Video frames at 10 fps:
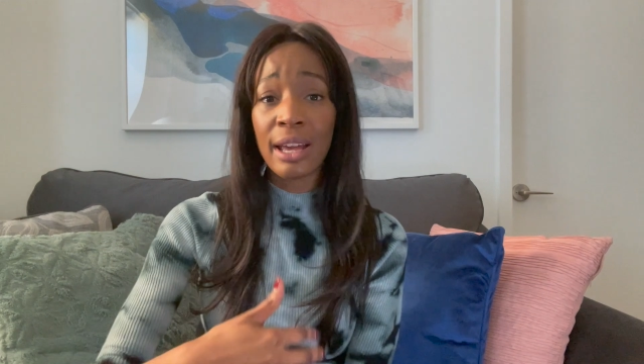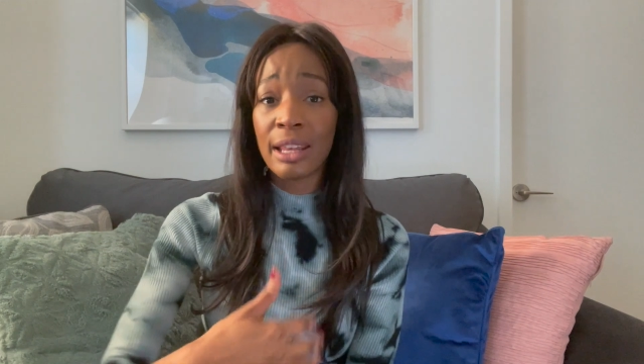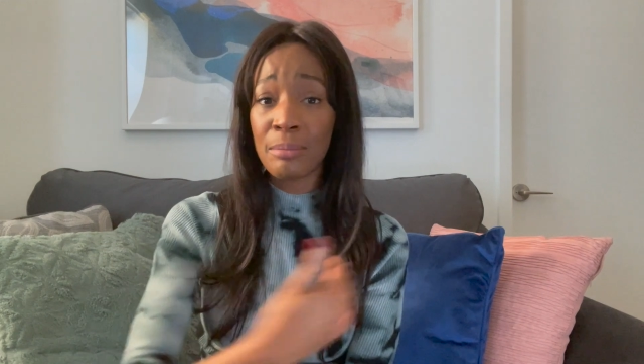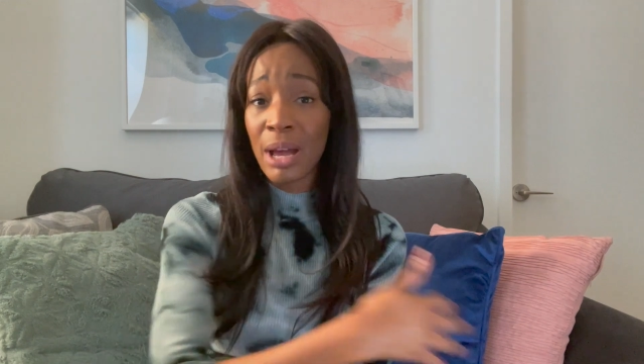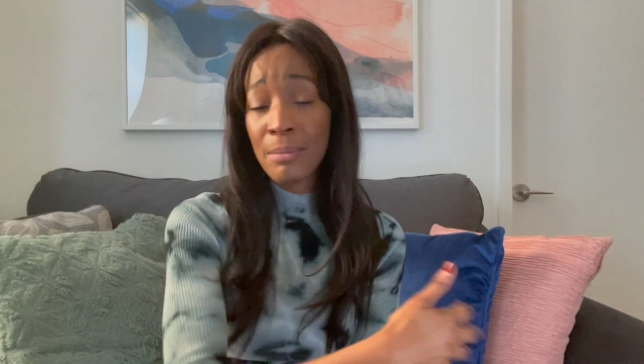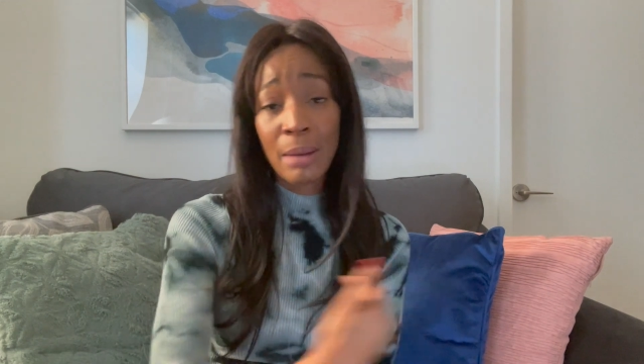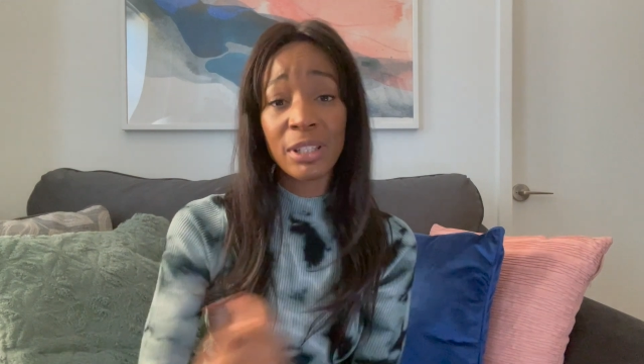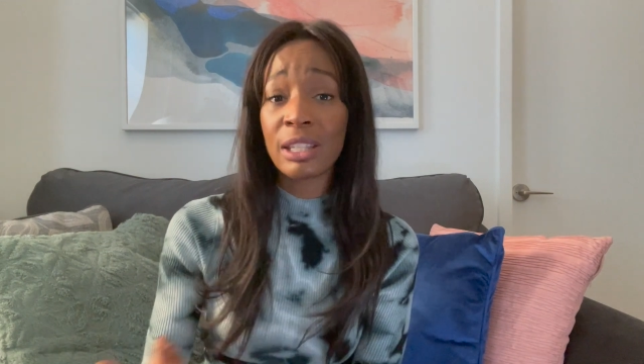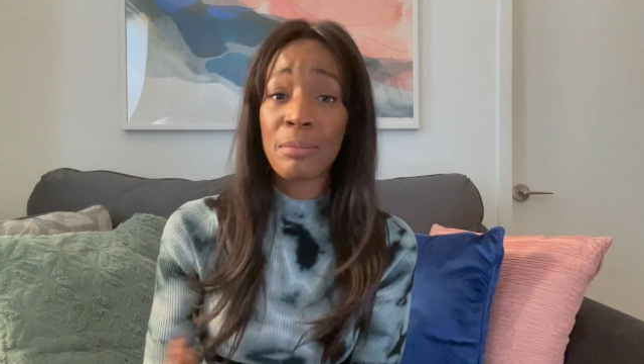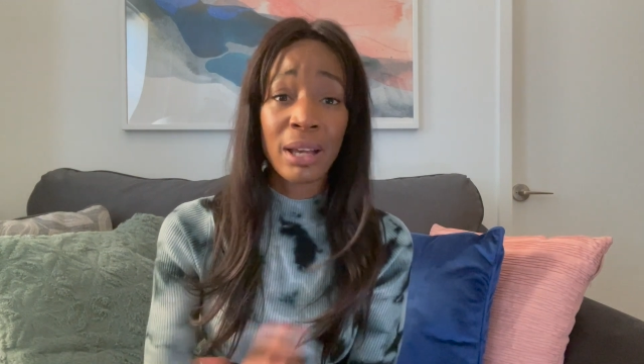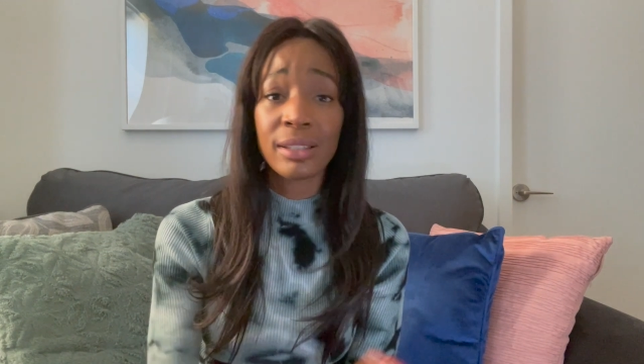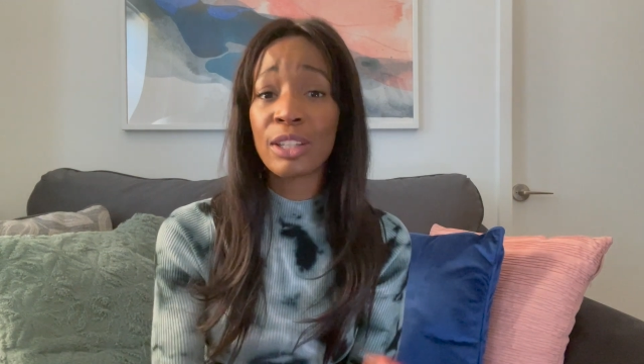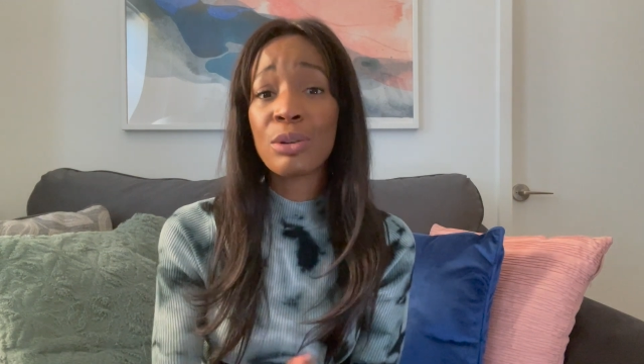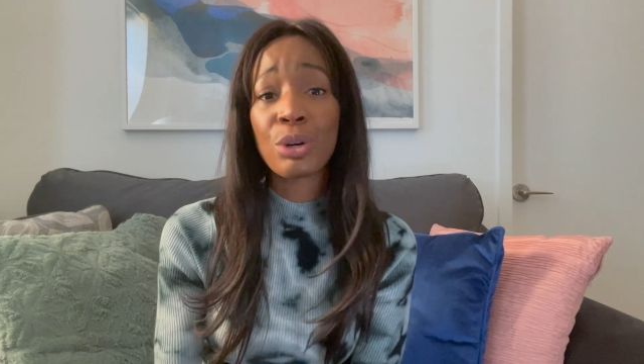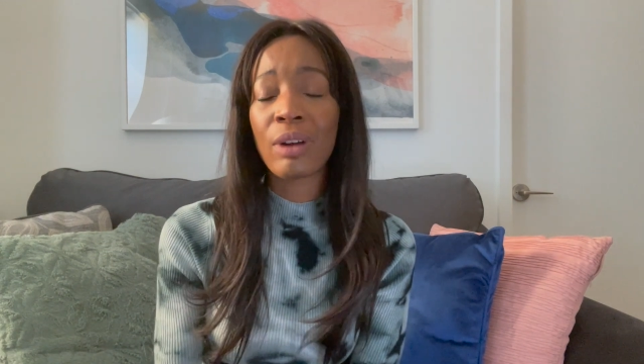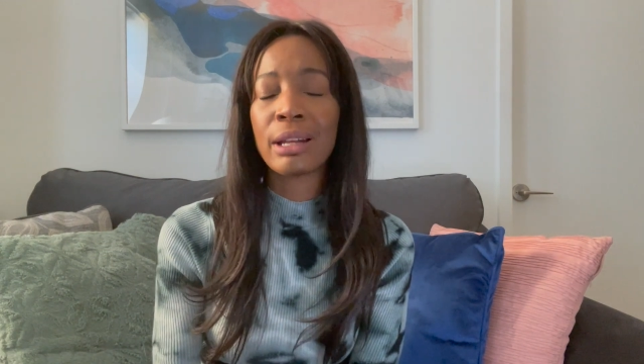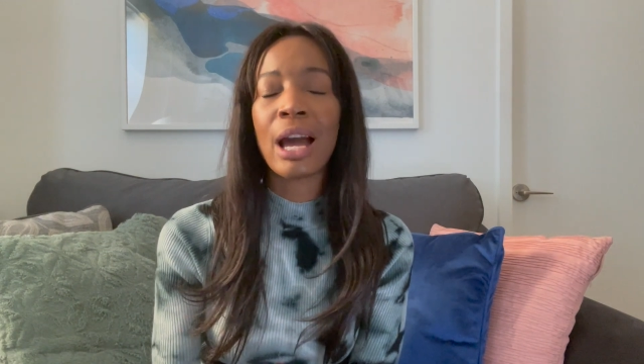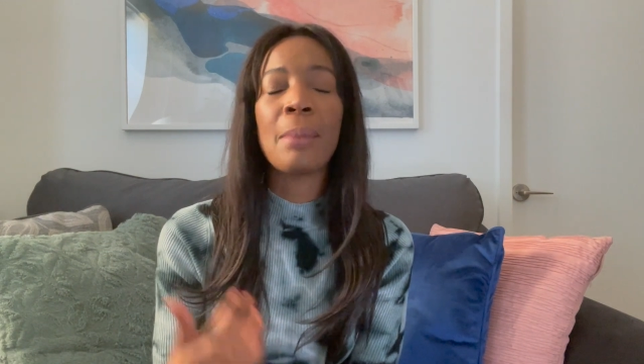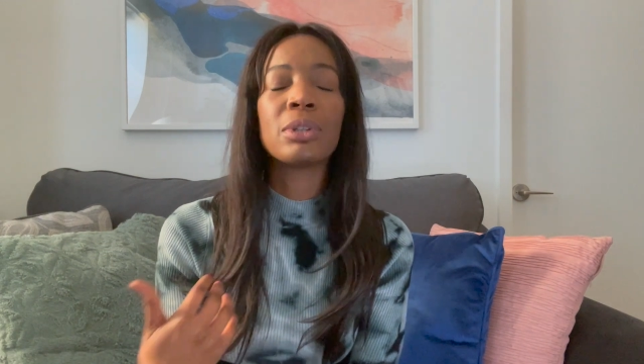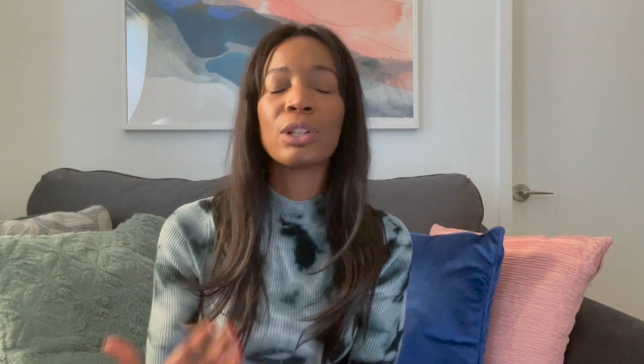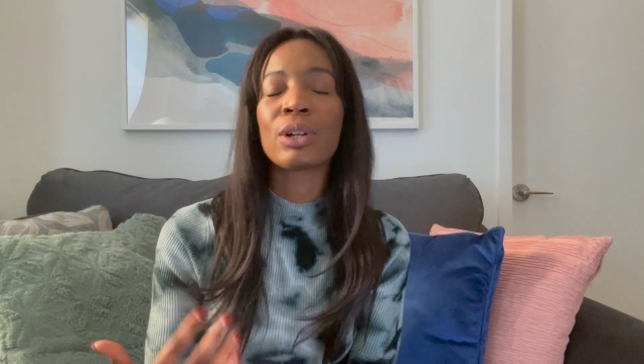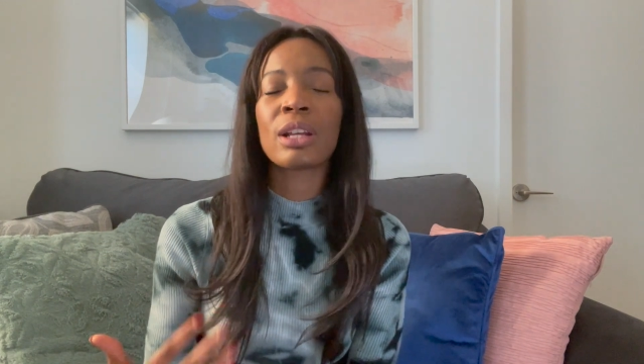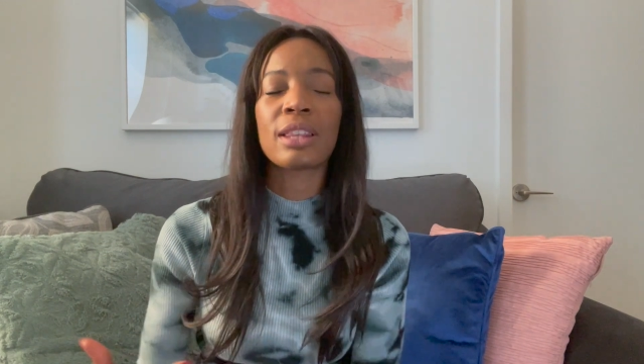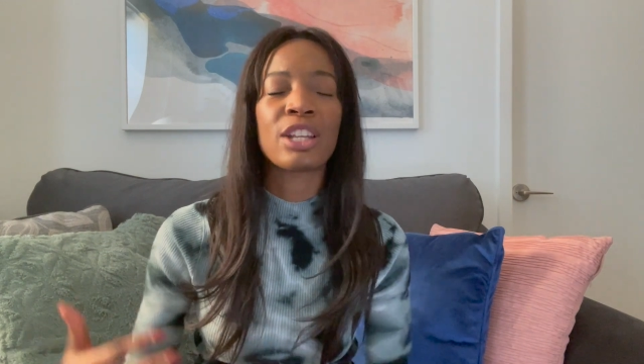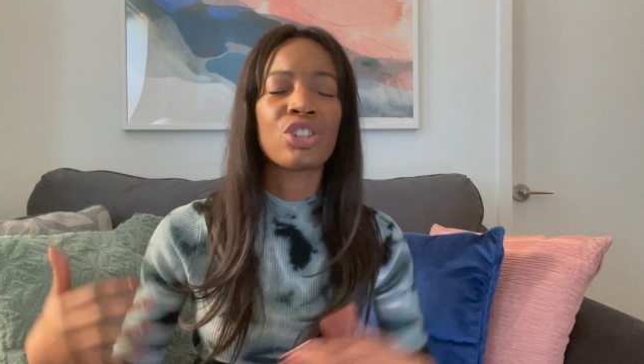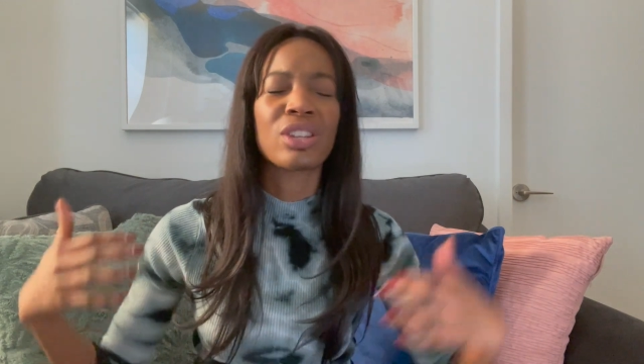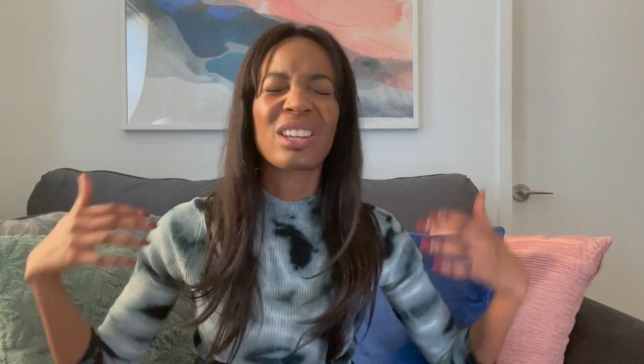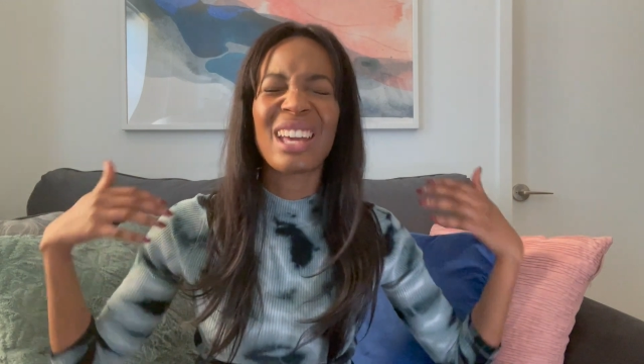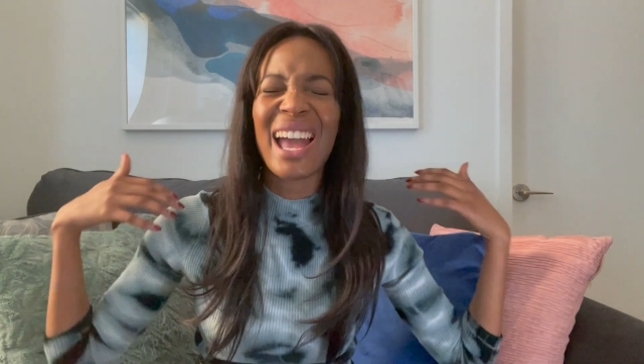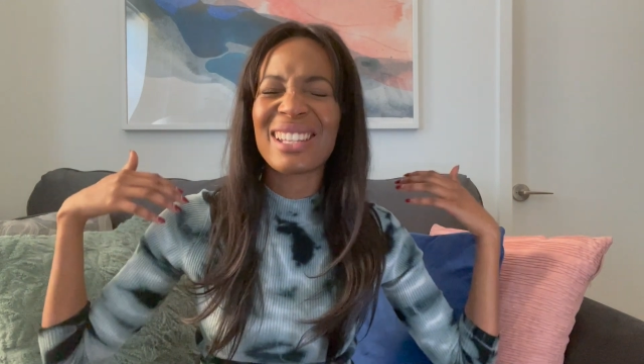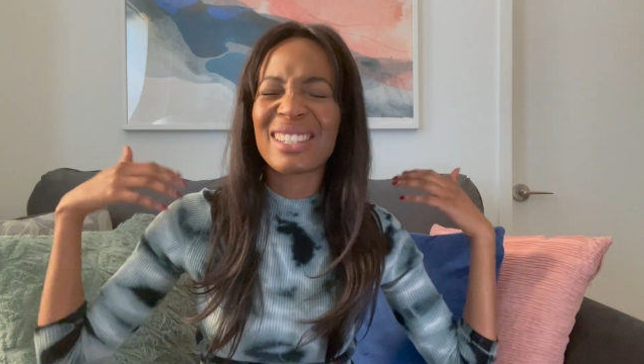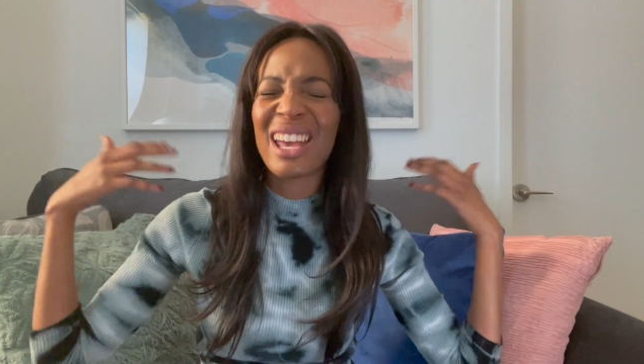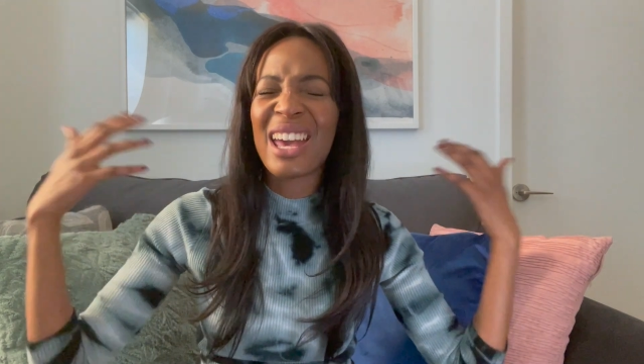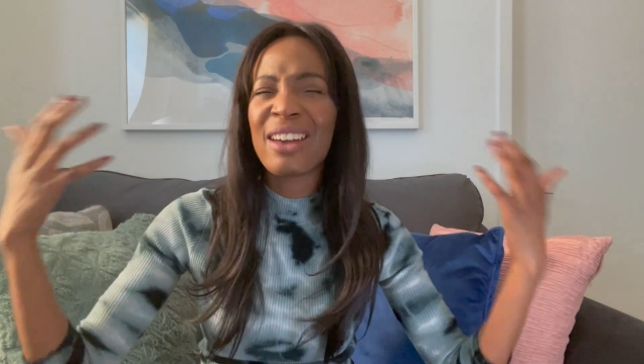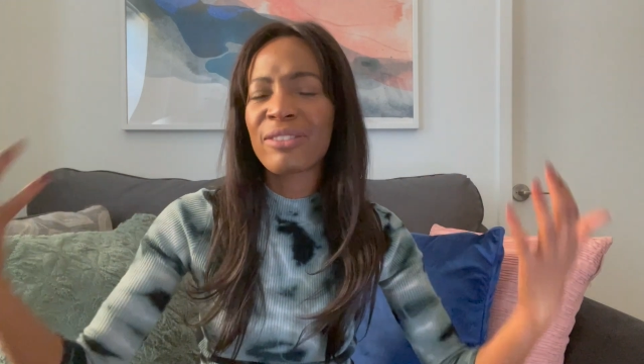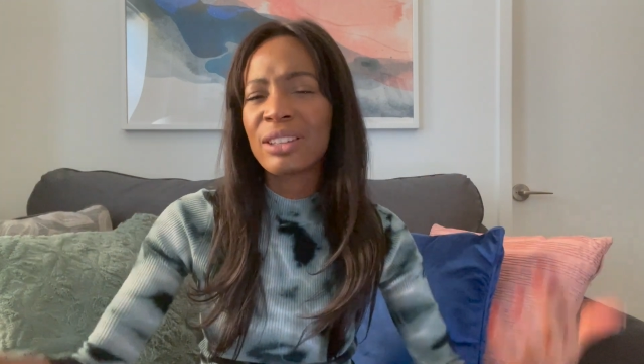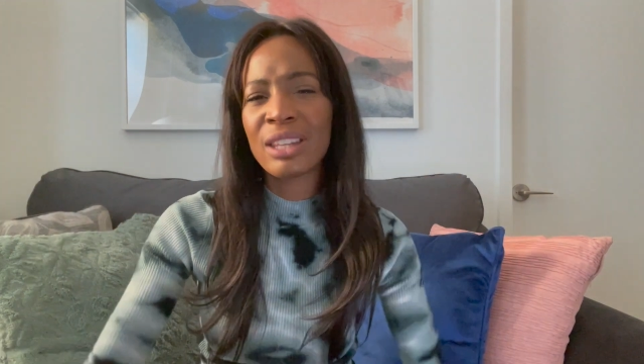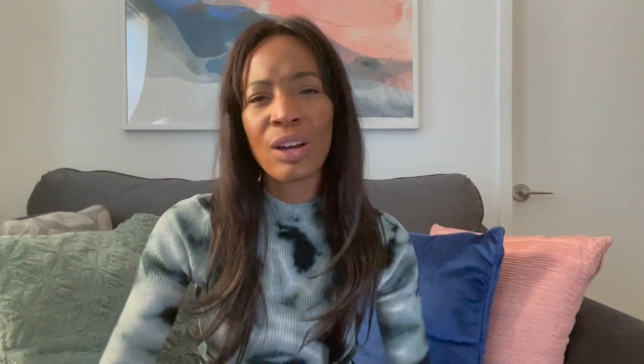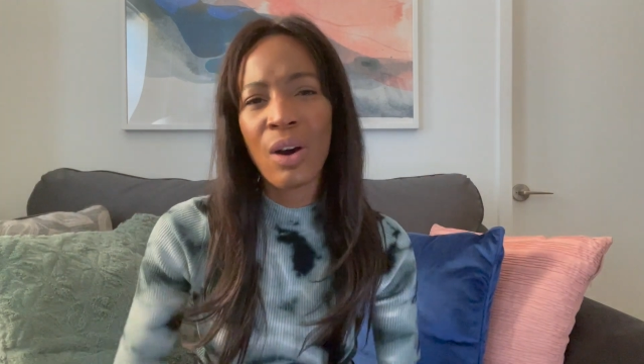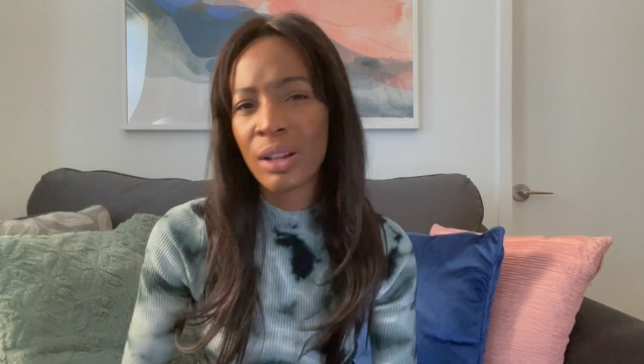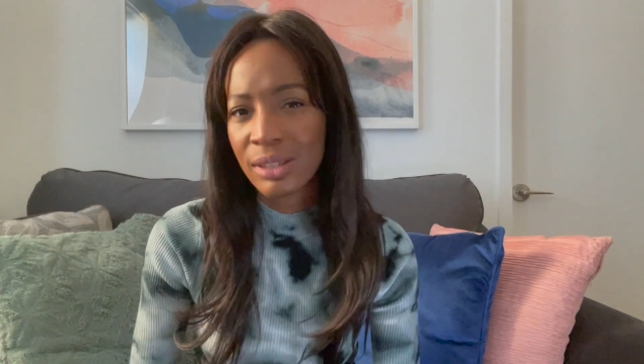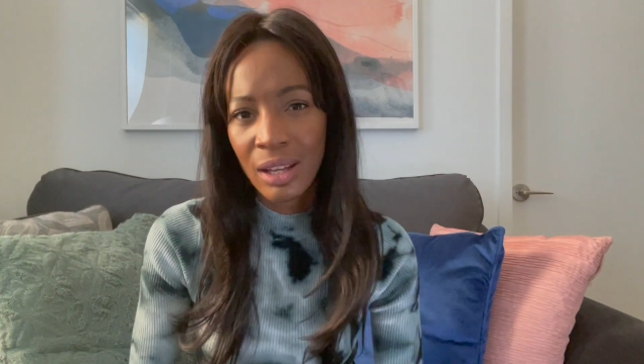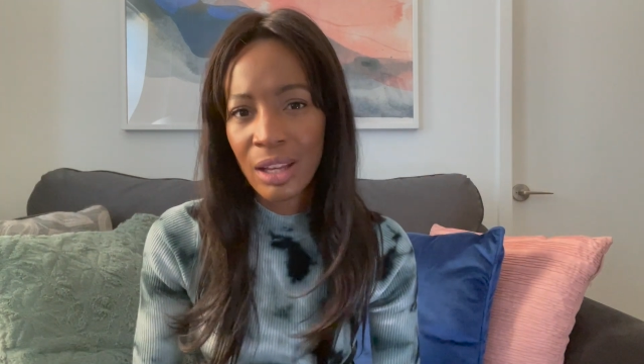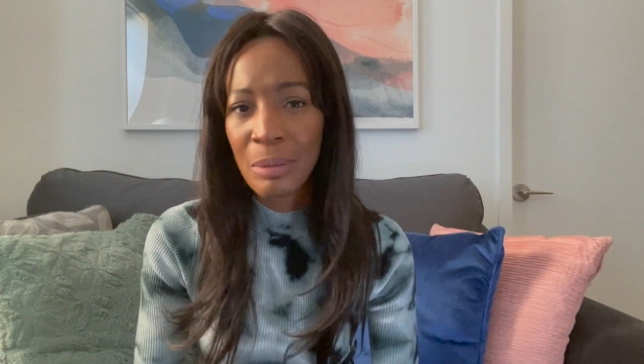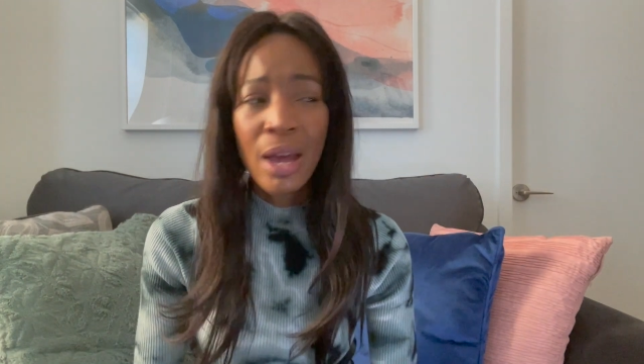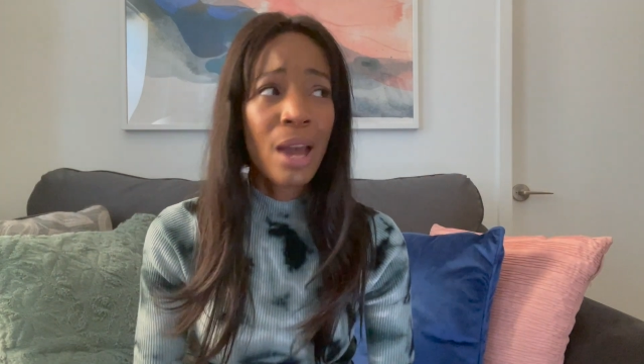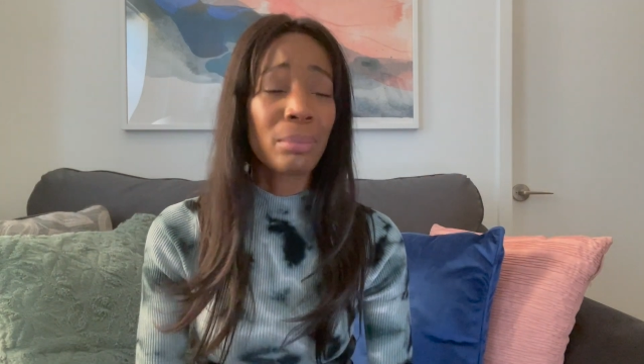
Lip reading: in my singlehood right now. I'm learning that just to cast everything onto him,